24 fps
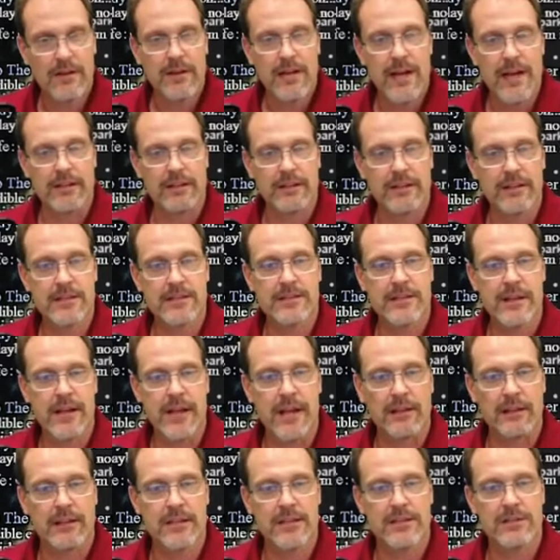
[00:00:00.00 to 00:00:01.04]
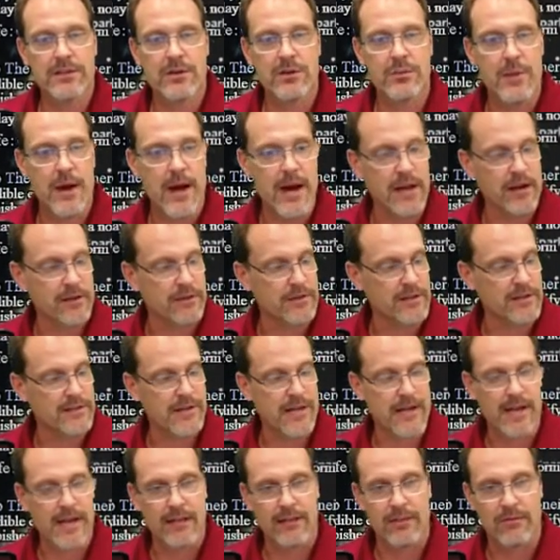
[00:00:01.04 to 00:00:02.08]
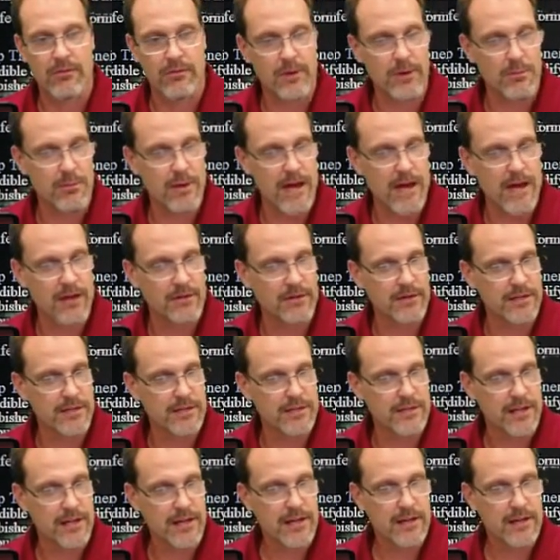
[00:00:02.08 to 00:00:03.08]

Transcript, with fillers: At least at least two batteries. I got three batteries.